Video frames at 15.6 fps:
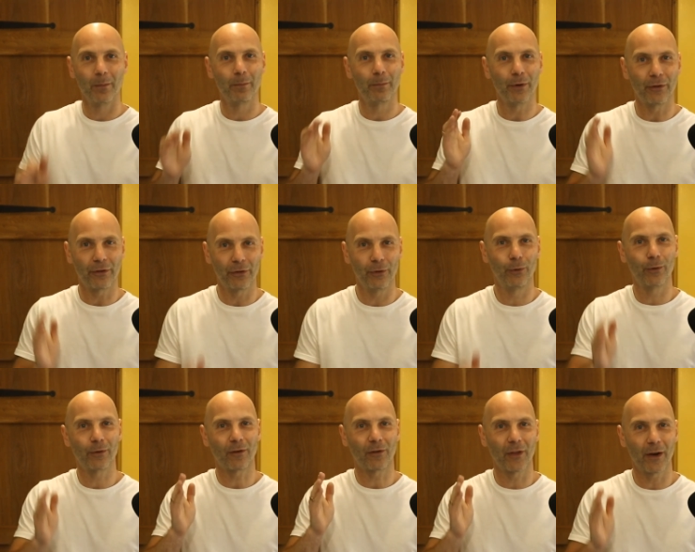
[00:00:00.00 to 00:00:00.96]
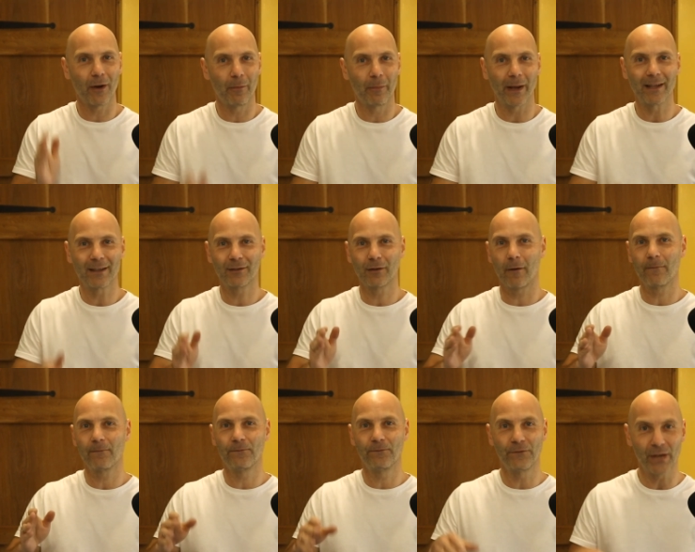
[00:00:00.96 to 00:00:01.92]
But thoughts that are based
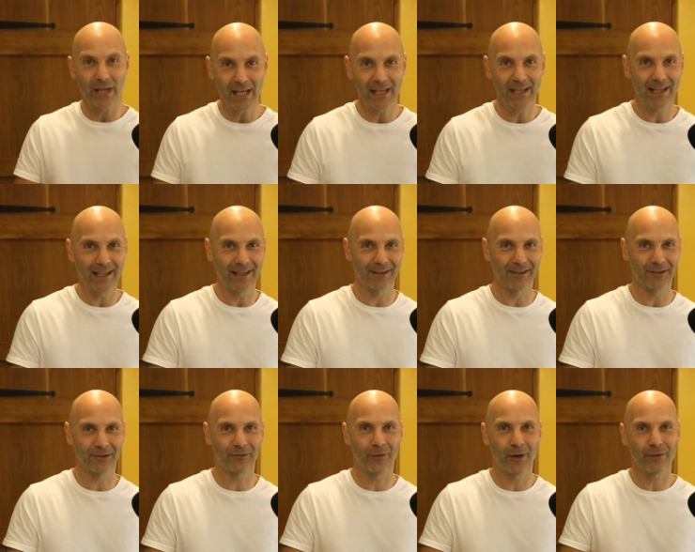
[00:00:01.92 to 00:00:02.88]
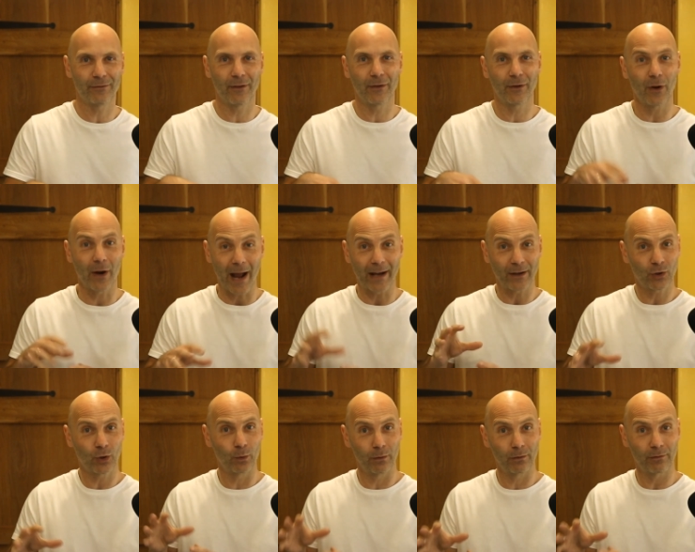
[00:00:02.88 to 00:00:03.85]
on feelings rather than on
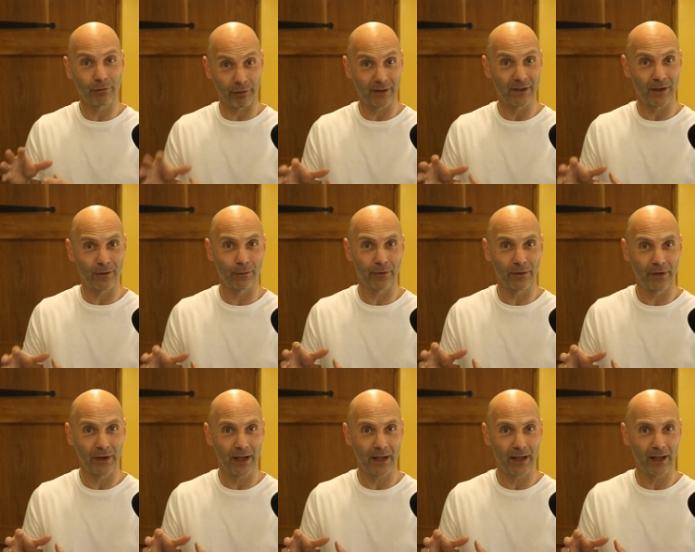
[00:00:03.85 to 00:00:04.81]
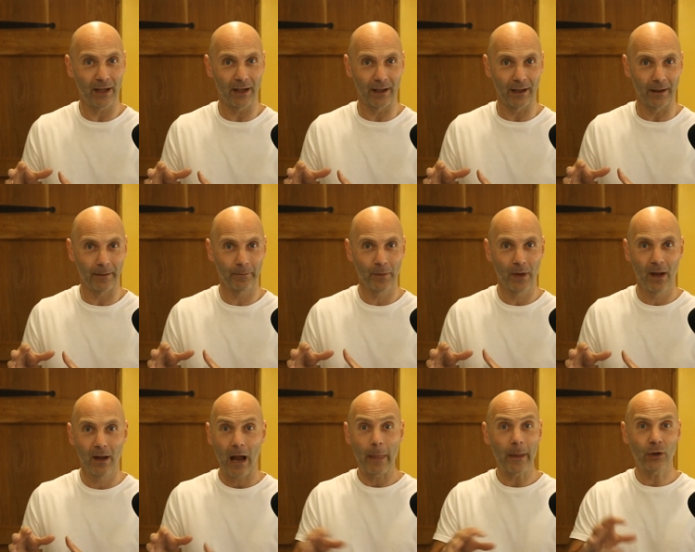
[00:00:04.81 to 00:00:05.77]
actual critical thinking.
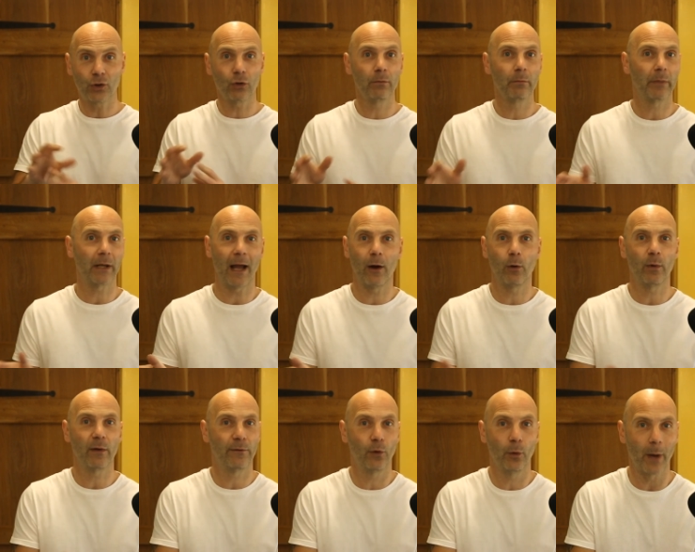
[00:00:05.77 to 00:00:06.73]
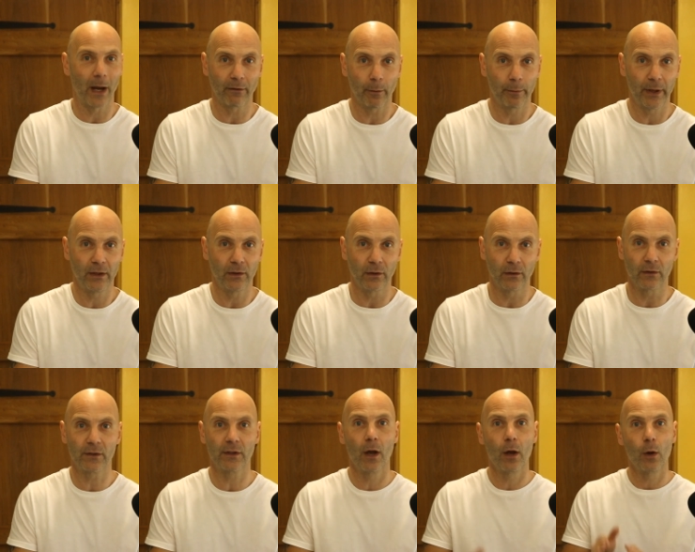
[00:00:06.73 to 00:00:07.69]
And that shouldn't be how we form our
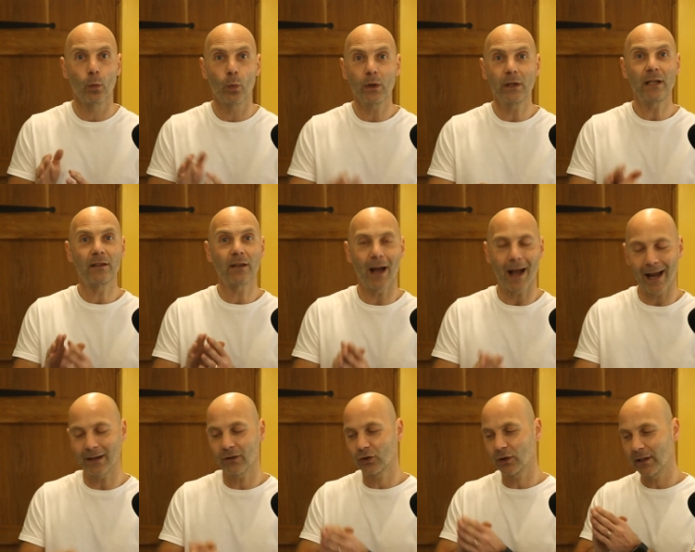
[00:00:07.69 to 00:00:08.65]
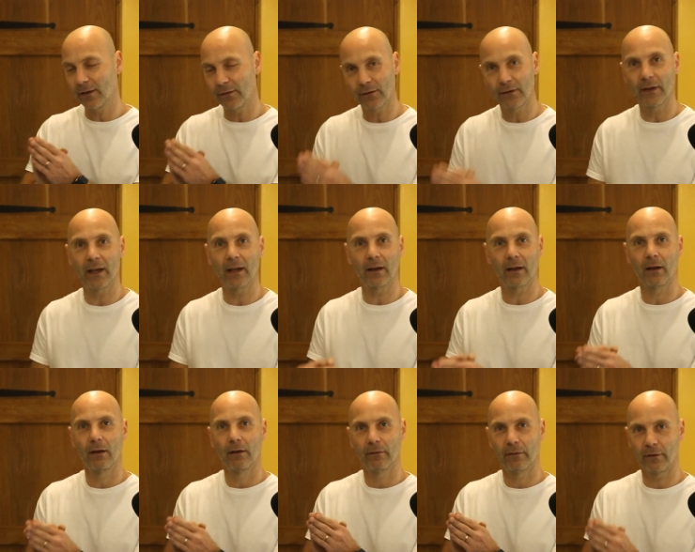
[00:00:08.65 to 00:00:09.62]
opinions. We need to actually
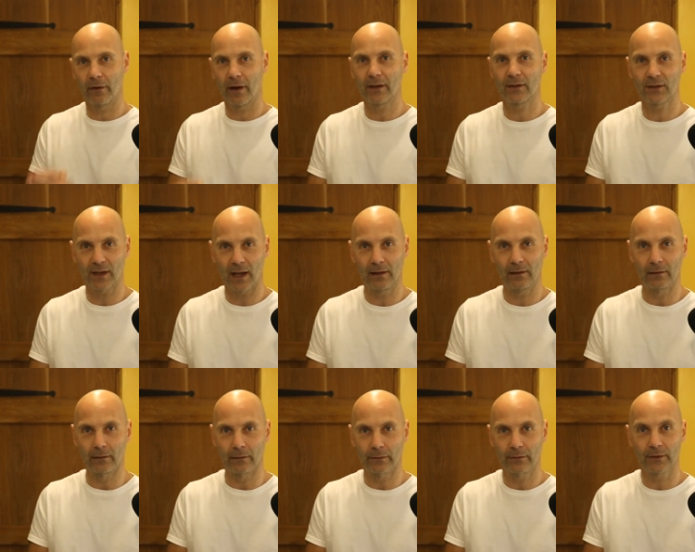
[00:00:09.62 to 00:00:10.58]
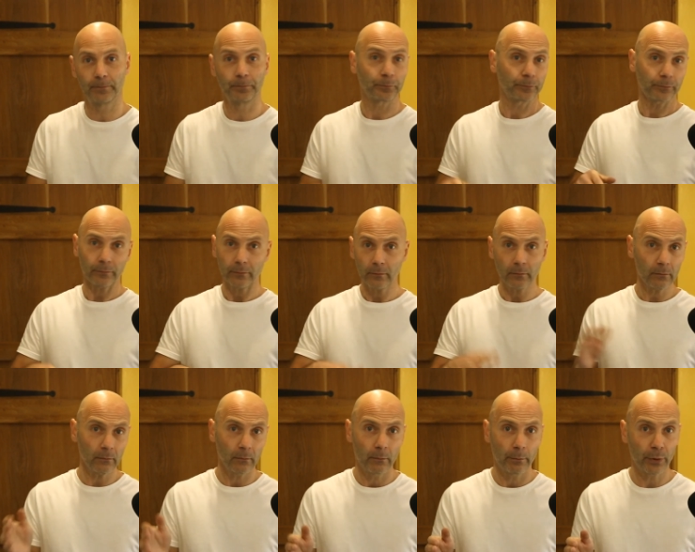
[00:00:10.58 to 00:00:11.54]
think for ourselves
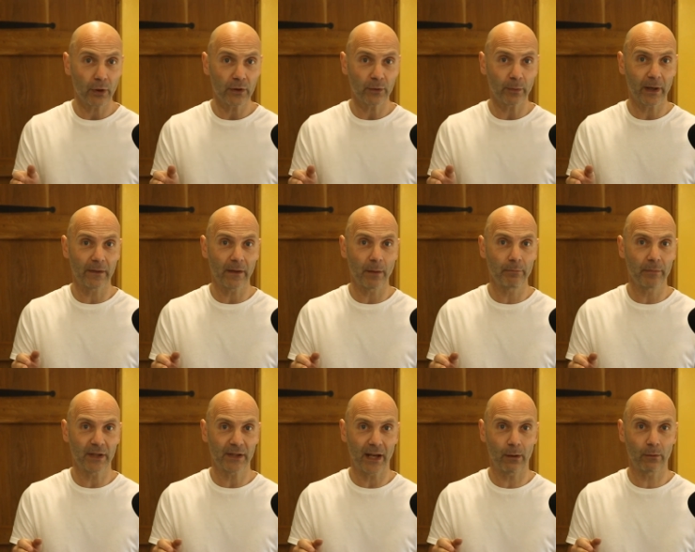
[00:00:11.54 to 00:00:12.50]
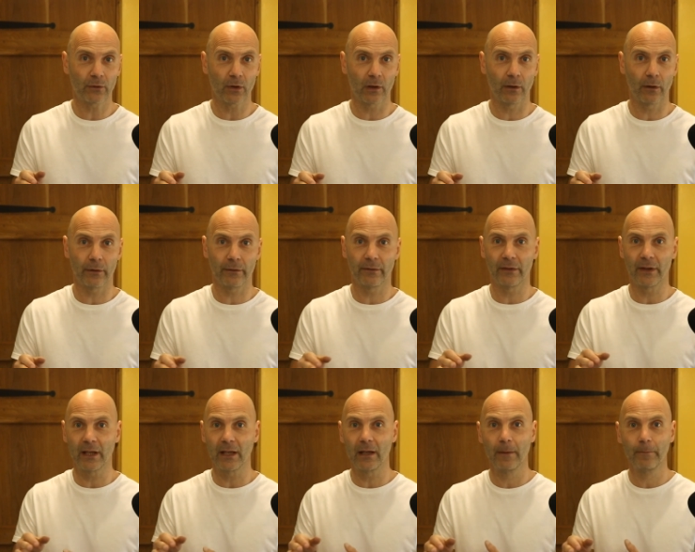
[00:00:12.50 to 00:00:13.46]
because we can then miss out on a lot of
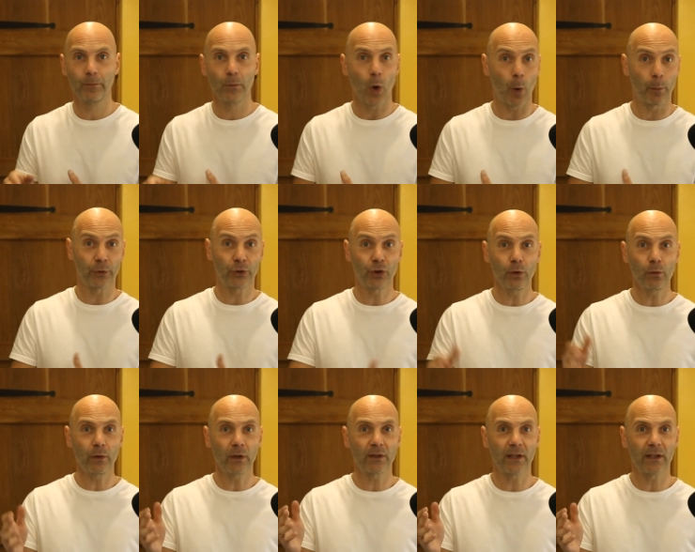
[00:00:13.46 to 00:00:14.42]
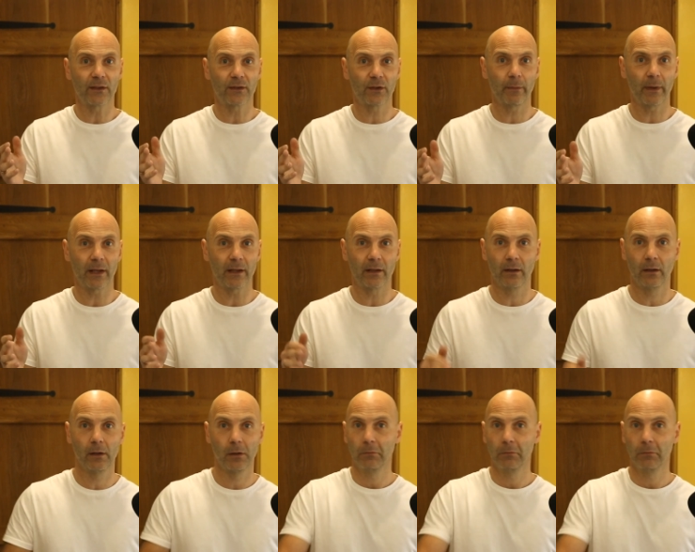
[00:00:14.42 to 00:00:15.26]
the opportunities to make